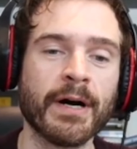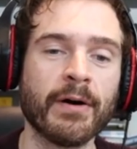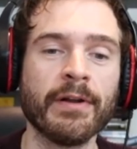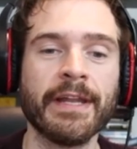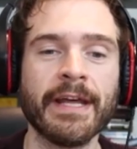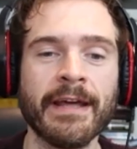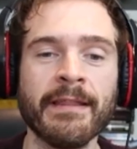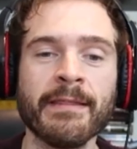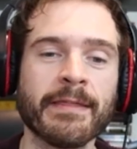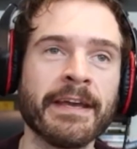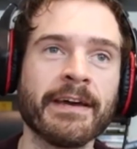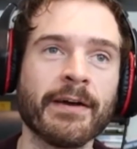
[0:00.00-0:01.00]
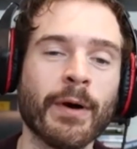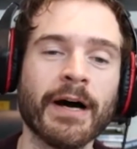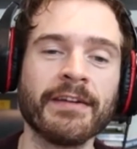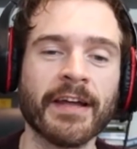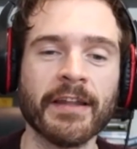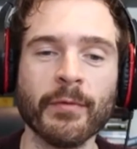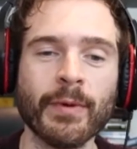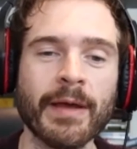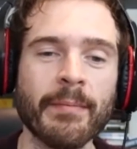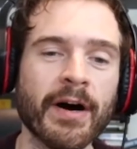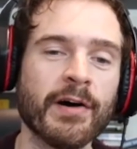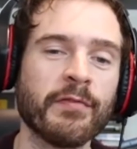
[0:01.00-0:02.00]
of bowling it in thinking, well, I've done the
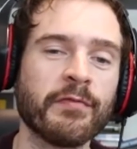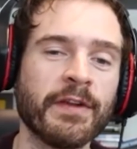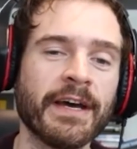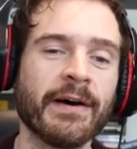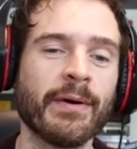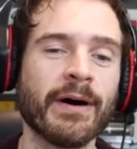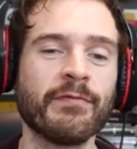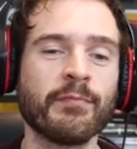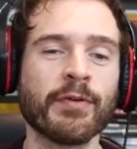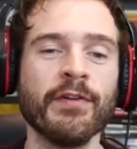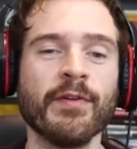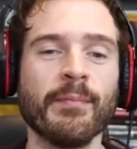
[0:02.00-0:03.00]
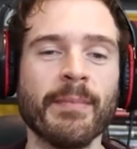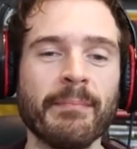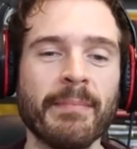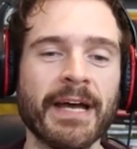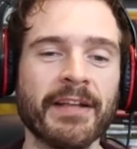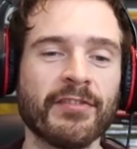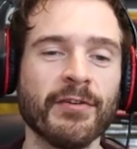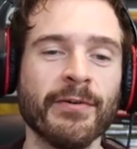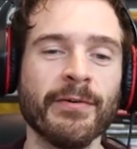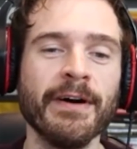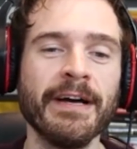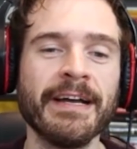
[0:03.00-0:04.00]
Wim Hof now, I've proven my
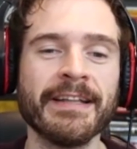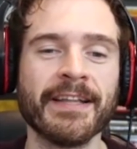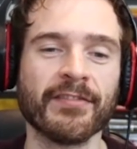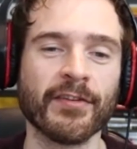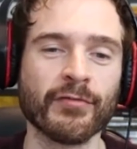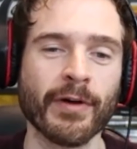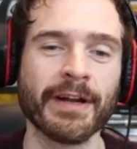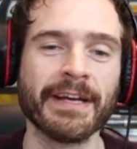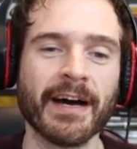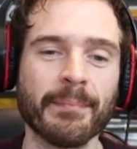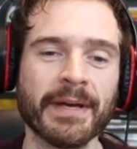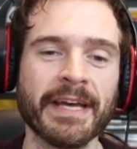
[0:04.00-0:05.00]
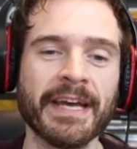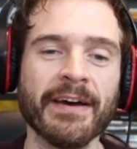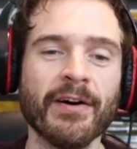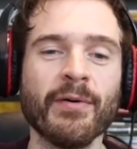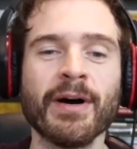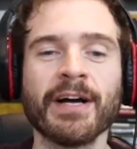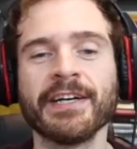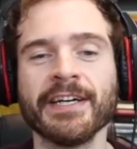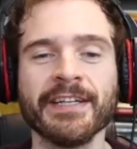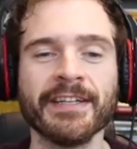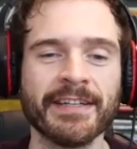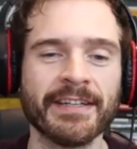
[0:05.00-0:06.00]
mettle, this is running up a hill, I
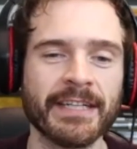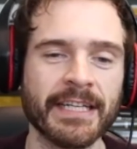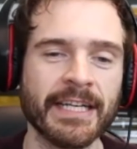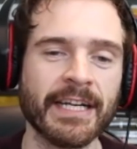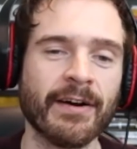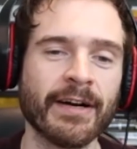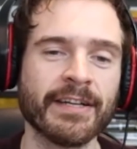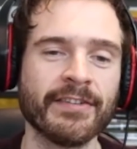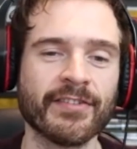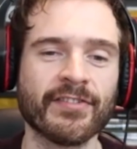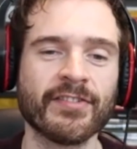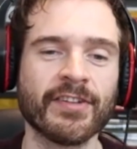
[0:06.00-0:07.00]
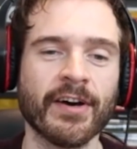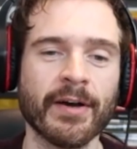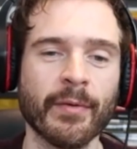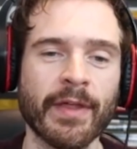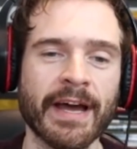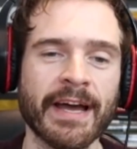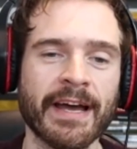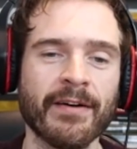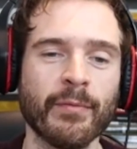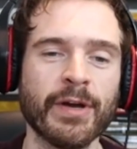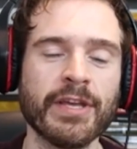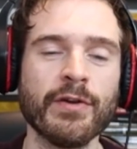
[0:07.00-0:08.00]
can, you know, I can just style that
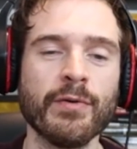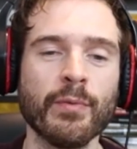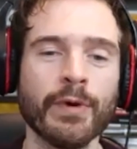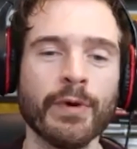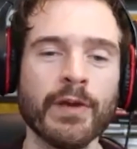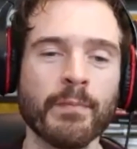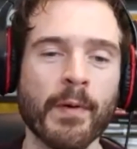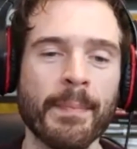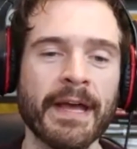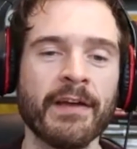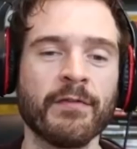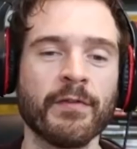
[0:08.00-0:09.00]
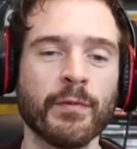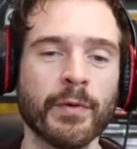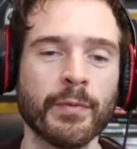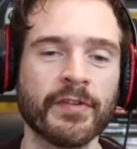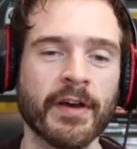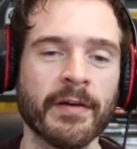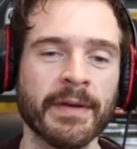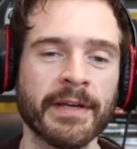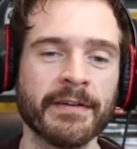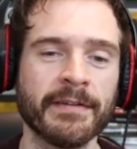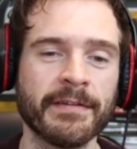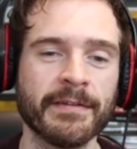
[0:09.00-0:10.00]
out. Were you, were you prepared for what was
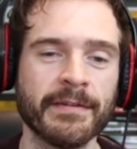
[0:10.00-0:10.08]
coming?